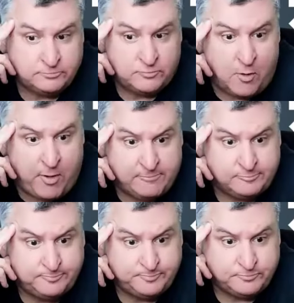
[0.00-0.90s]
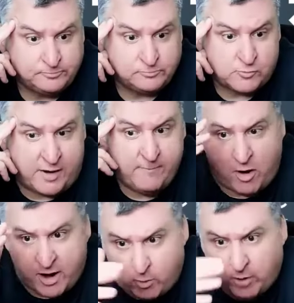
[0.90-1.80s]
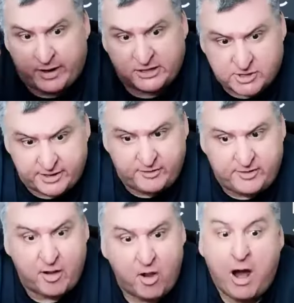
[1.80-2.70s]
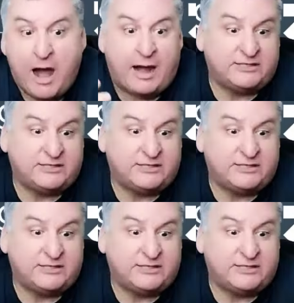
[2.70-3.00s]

No problem. Yeah. Right. Okay. What are we going to try to do? And I'll